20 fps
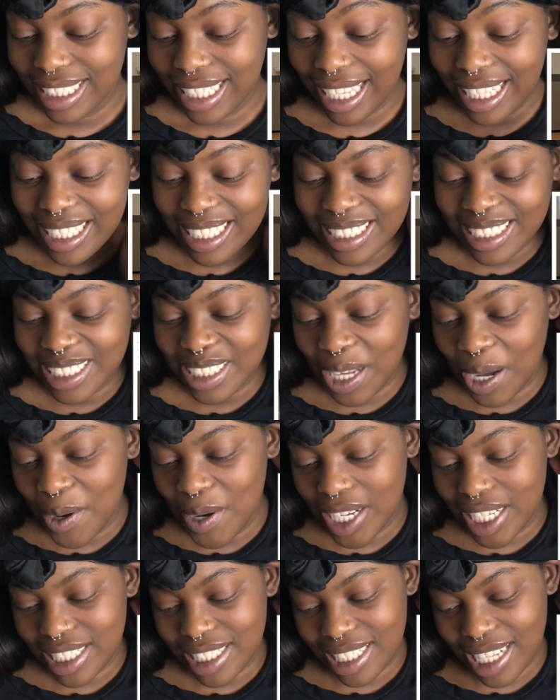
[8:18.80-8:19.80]
they look
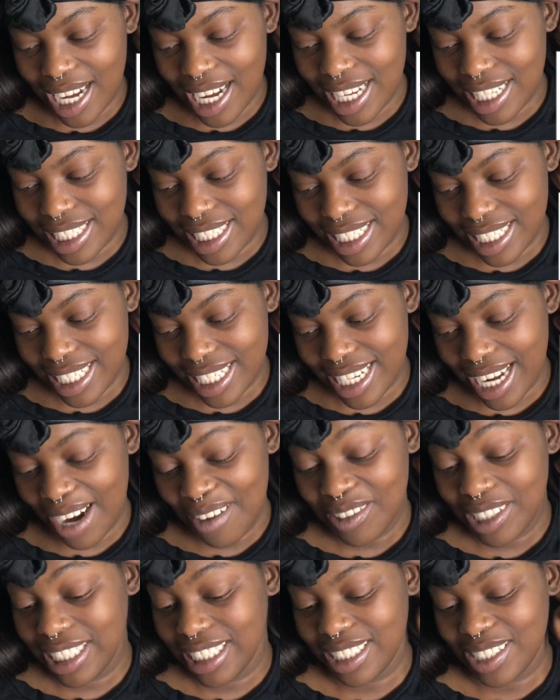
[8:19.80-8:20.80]
so exhausted
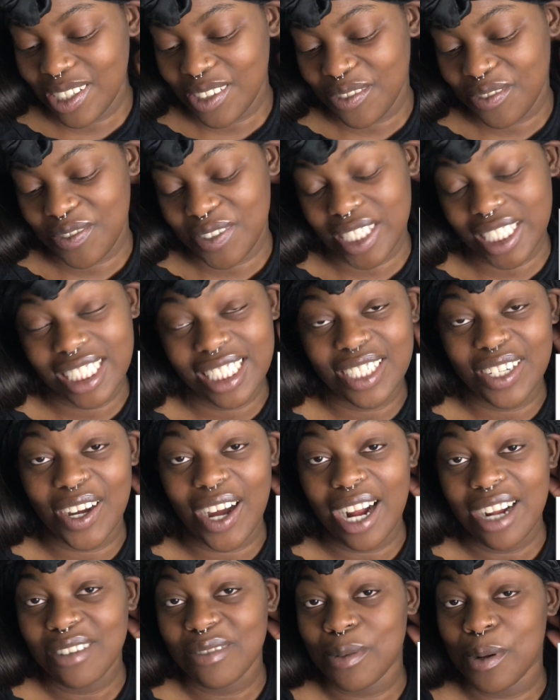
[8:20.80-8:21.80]
i really know the feeling though
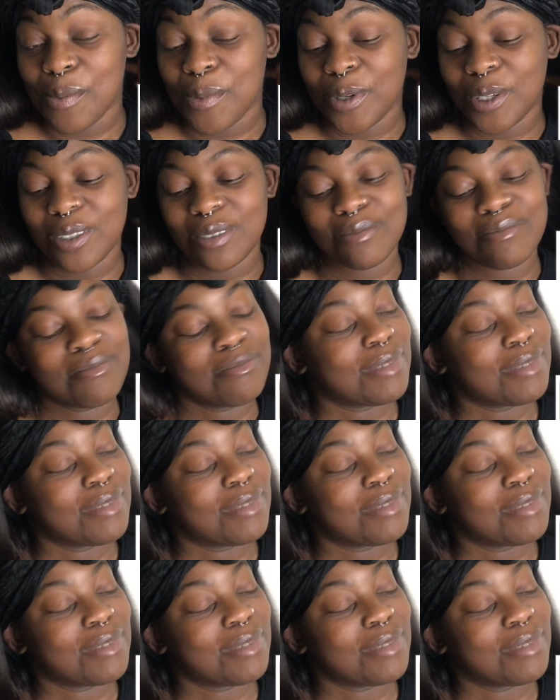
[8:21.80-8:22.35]
i remember